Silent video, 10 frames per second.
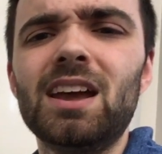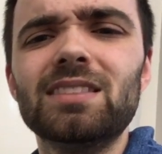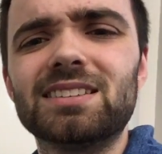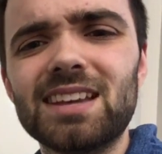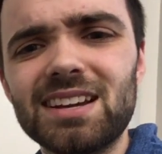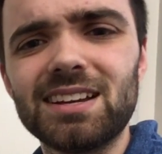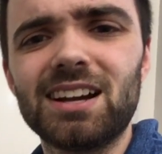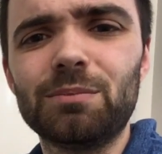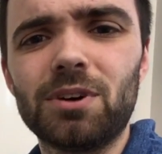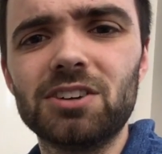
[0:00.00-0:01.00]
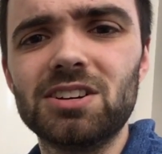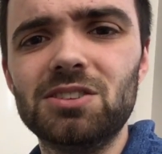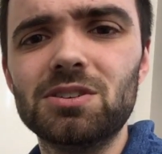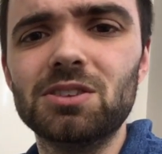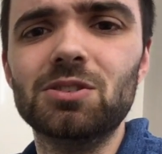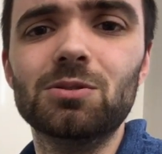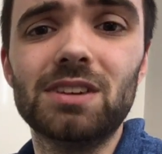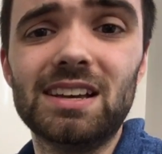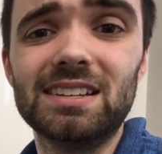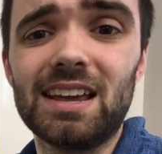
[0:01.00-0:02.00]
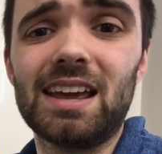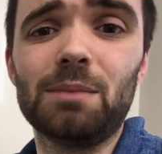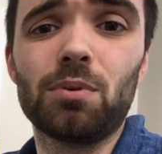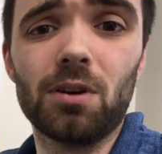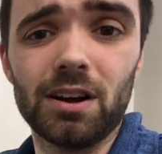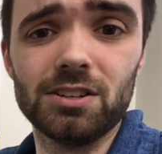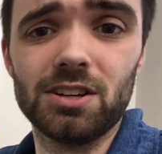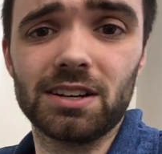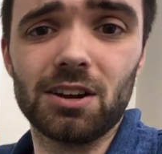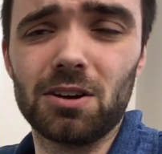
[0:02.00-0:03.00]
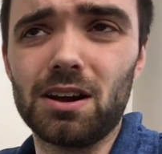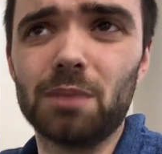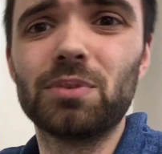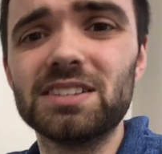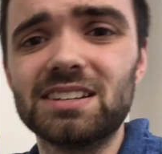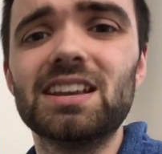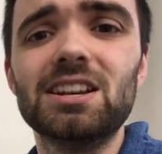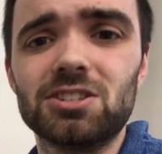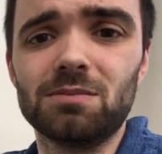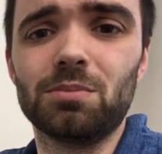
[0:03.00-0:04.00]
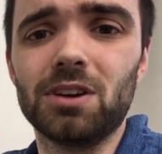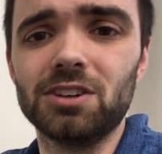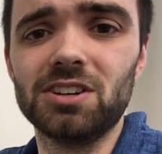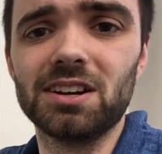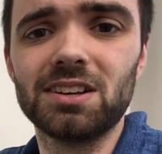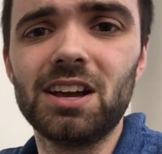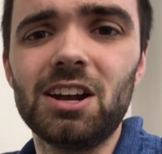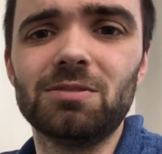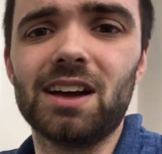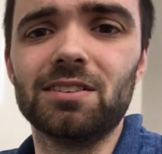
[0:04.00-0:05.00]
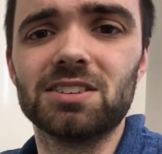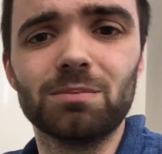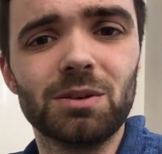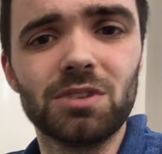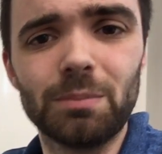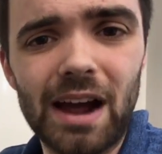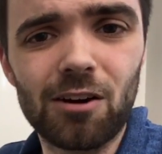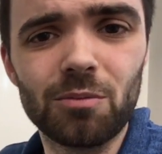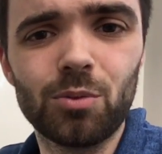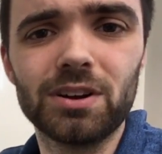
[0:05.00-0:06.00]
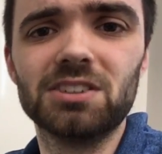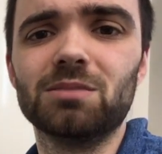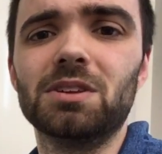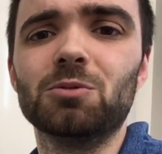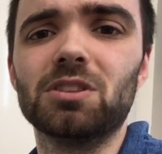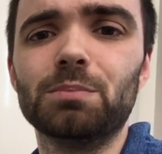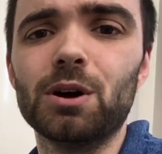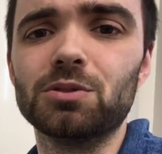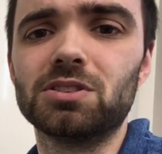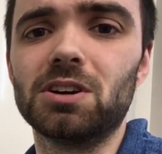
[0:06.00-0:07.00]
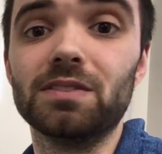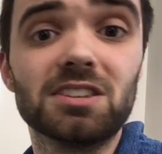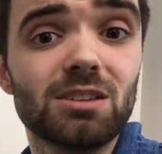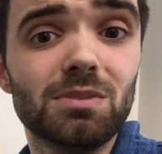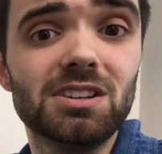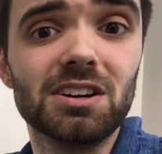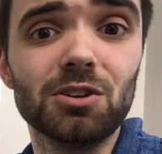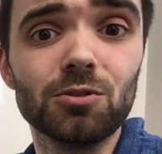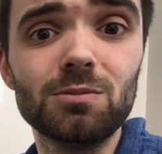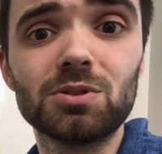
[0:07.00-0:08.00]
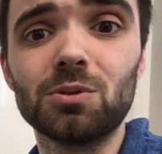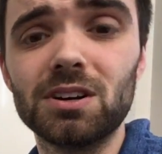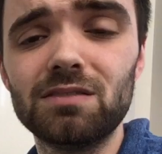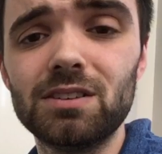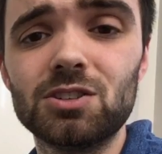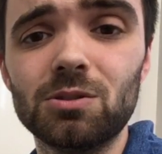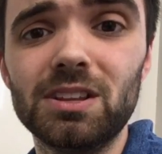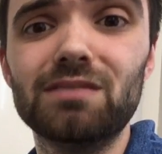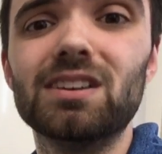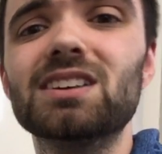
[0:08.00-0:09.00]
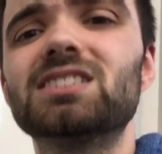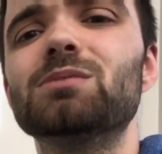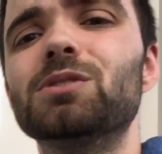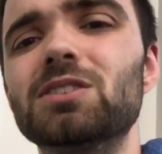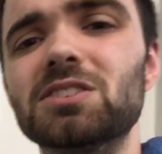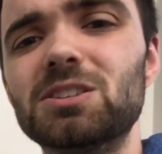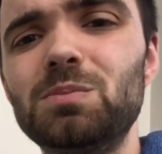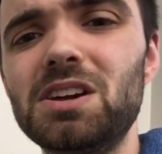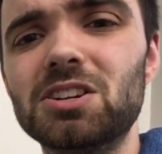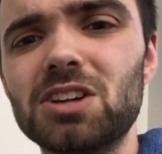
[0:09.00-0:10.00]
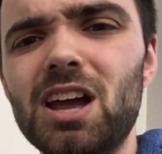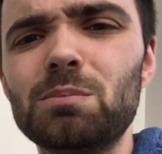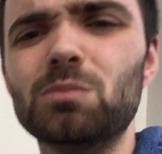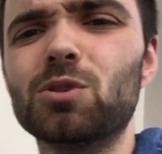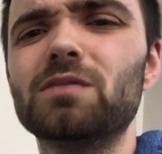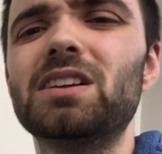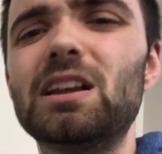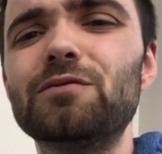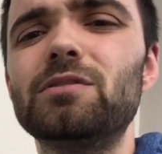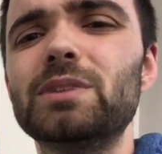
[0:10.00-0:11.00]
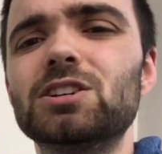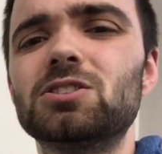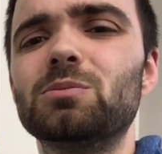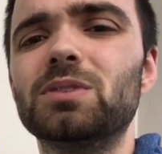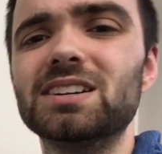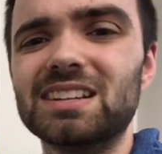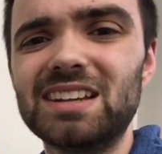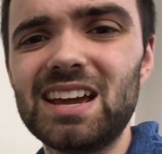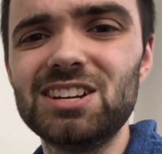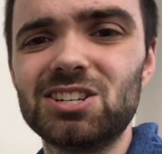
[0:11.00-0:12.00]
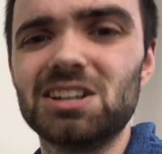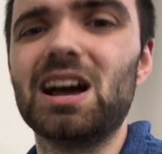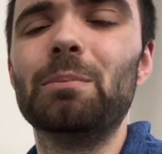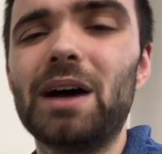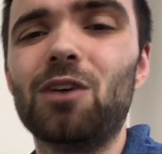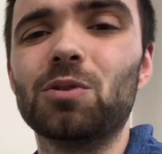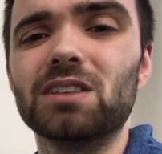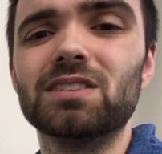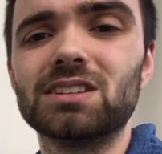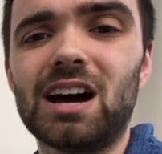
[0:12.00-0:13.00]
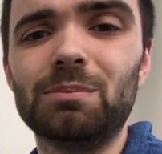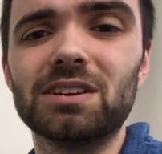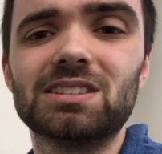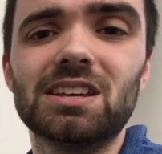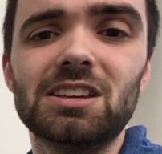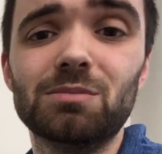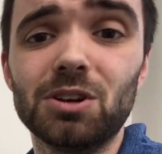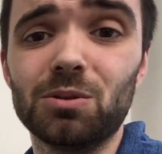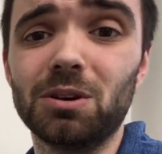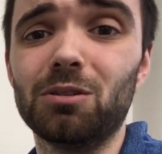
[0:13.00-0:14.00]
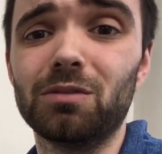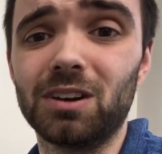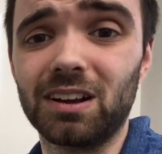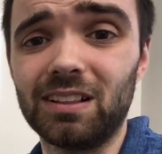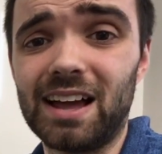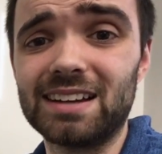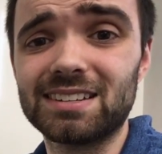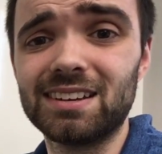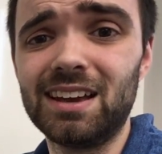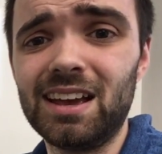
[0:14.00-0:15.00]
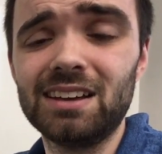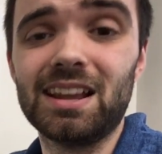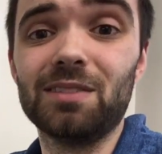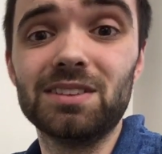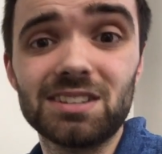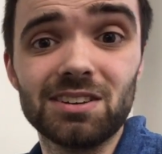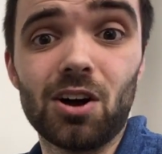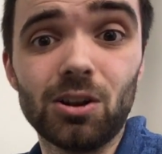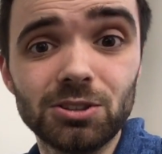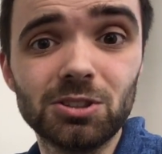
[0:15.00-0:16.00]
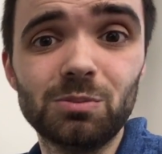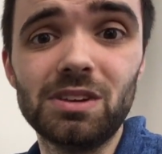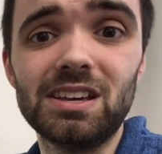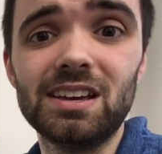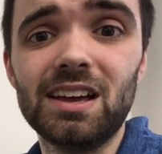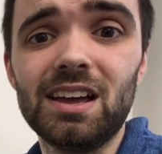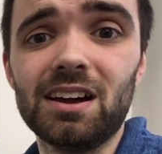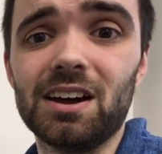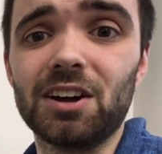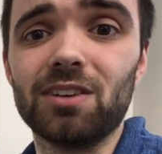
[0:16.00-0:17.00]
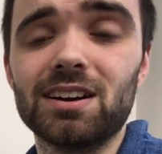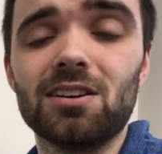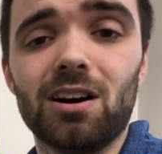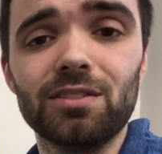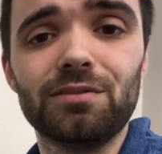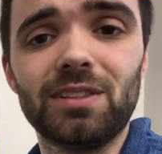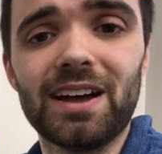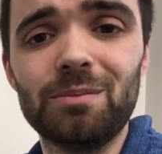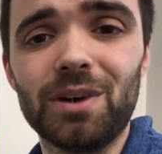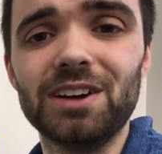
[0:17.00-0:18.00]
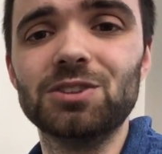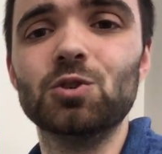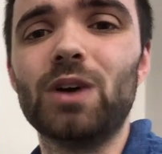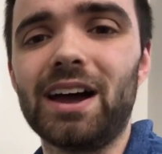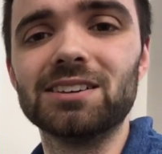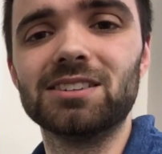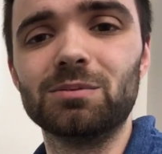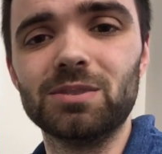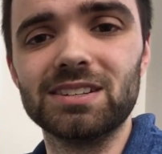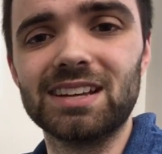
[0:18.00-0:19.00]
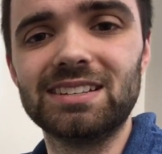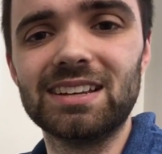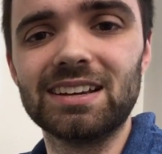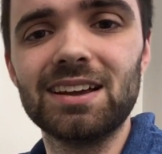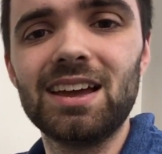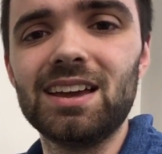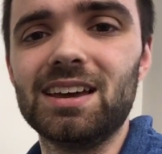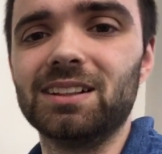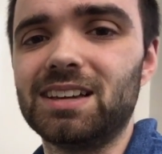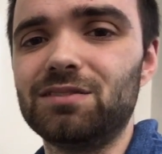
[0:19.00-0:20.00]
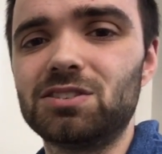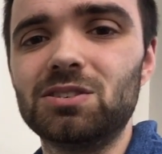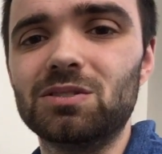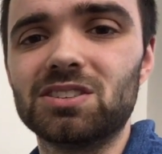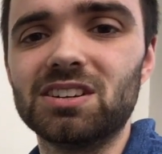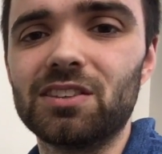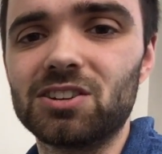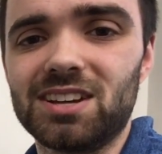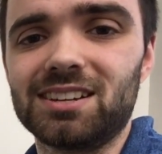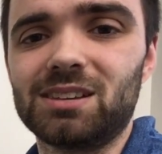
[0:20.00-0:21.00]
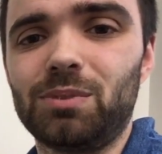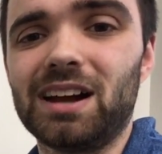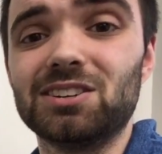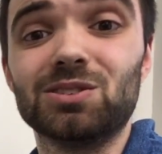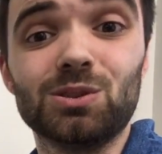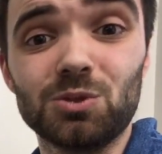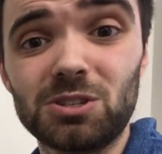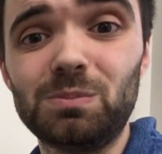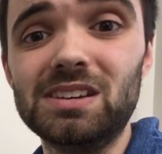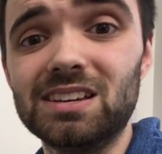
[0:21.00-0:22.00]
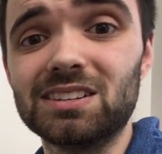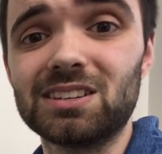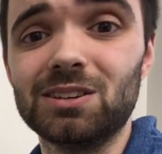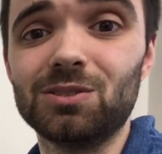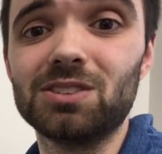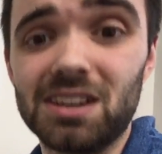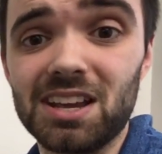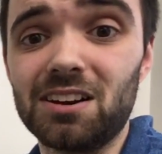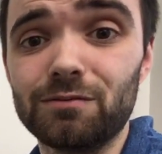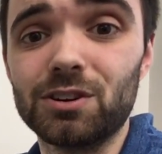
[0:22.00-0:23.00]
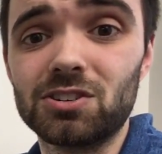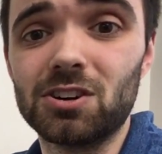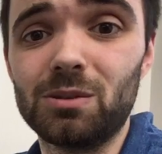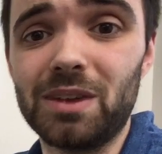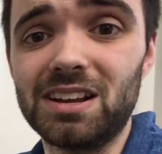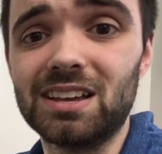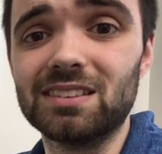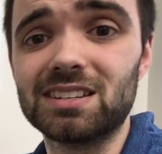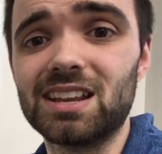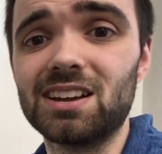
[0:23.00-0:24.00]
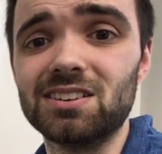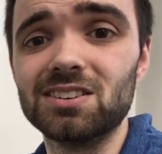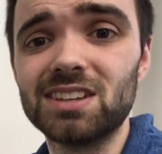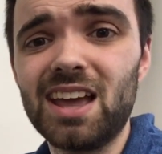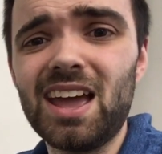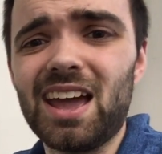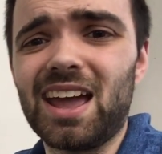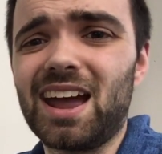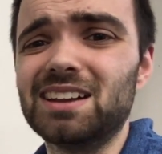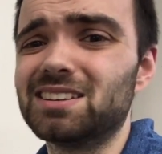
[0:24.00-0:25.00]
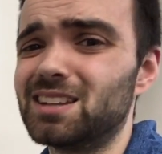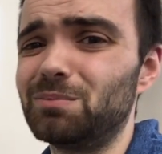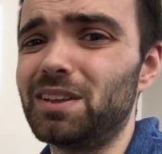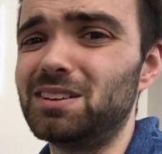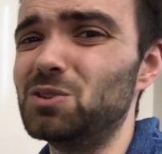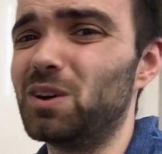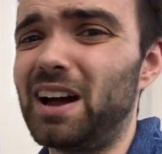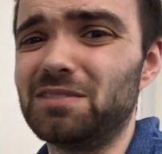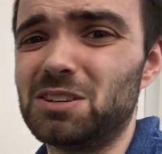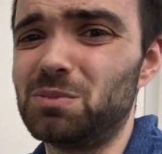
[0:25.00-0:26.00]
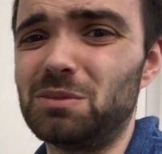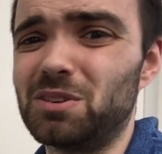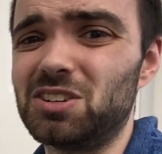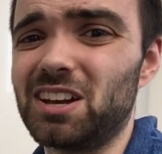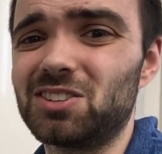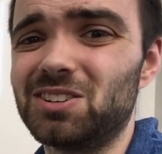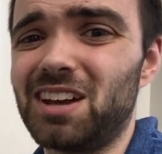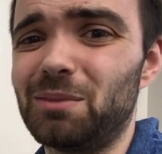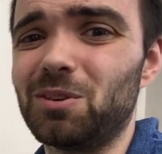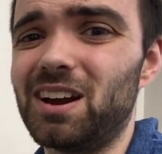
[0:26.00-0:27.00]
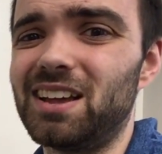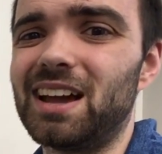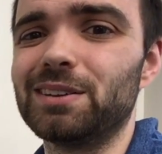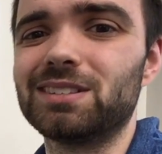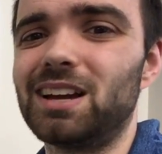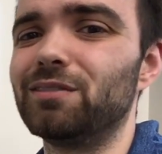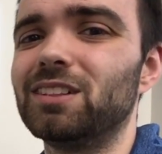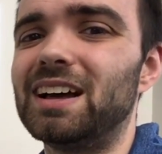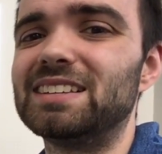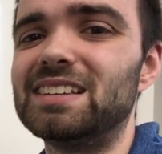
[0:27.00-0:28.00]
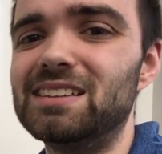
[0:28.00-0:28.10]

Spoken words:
The second kind of project you can do is a project, or a presentation project, rather, something with a PowerPoint or something with a poster. And this can be done in groups or individually, very similar to the speech, but more of an informational presentation about one of the topics that you've been going over in class. Now, this can also be graded on the fly by you as they're presenting. It'll give students another chance to practice those speaking skills, again, of which there are many in the standards, and it's something you don't have to spend much extra time grading outside of class